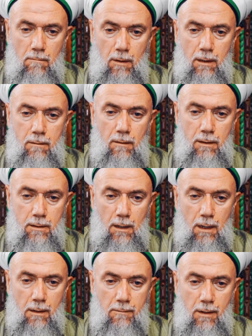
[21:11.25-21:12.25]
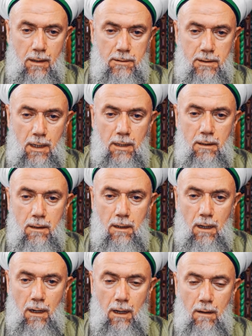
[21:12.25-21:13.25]
But what we are saying,
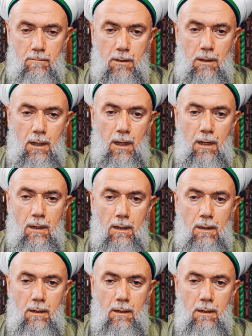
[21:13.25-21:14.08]
alhamdulillah,